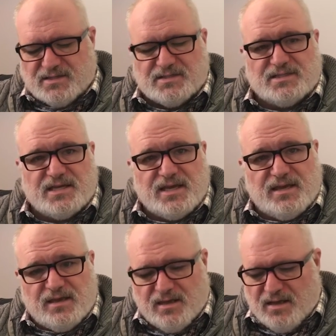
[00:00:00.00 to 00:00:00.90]

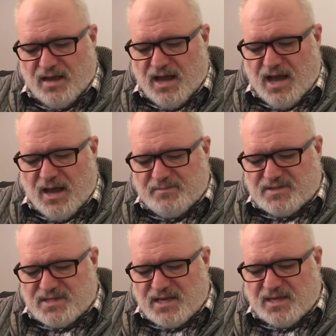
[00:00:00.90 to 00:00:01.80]
"See, I'm
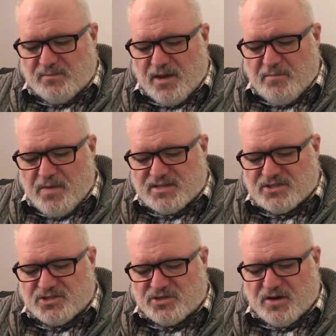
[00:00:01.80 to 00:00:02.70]
sending my
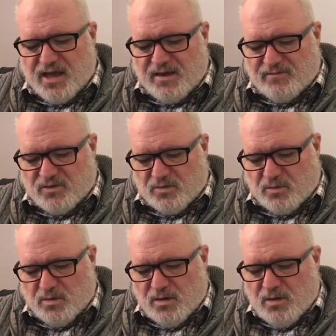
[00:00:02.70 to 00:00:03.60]
messenger ahead of
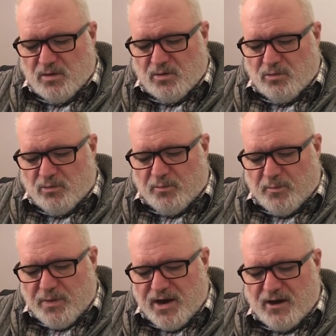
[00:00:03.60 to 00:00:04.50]
you, who will
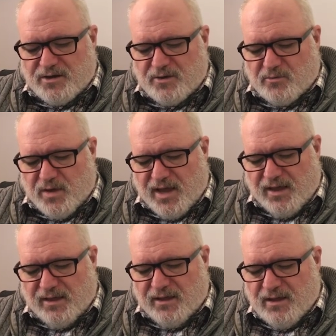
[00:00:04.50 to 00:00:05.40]
prepare your
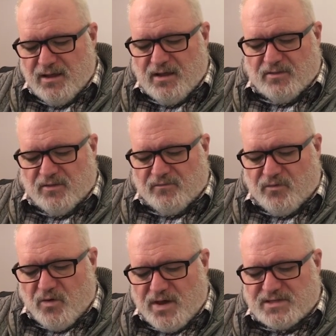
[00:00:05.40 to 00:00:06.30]
way, the
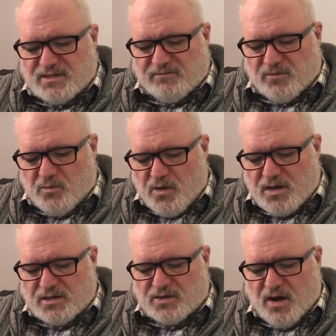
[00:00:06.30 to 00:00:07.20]
voice of the
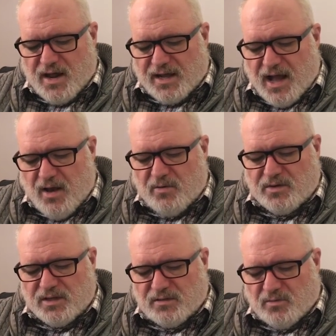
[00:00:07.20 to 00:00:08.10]
one crying
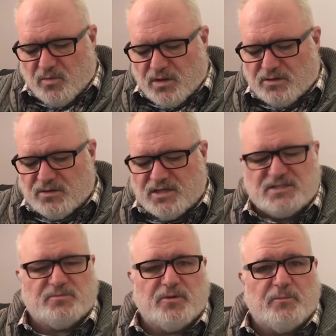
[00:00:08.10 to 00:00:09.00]
out in the
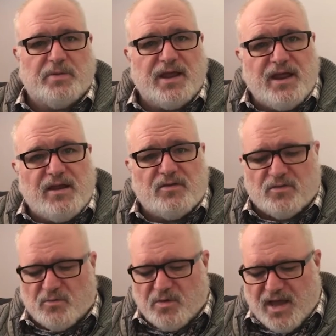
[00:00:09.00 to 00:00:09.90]
wilderness, prepare
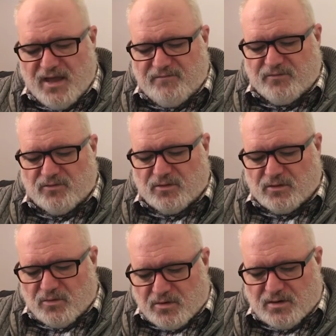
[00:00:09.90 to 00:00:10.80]
the way for the
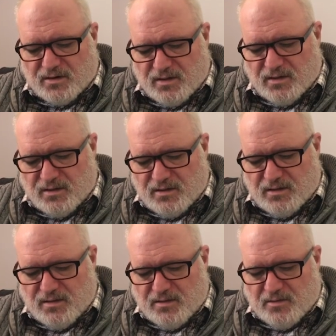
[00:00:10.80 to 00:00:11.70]
Lord,
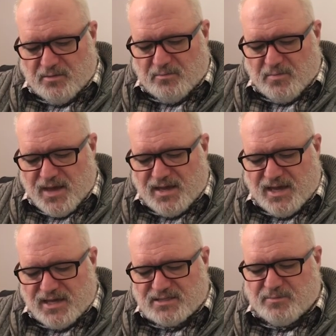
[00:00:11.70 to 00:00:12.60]
make
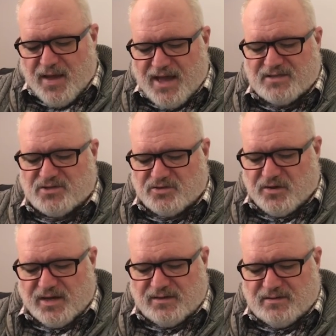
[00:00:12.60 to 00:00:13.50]
his path
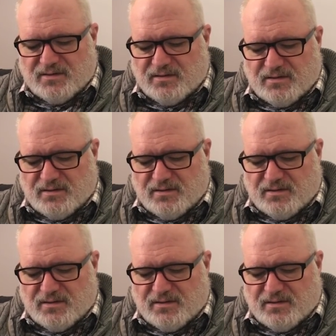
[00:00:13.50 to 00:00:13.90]
straight."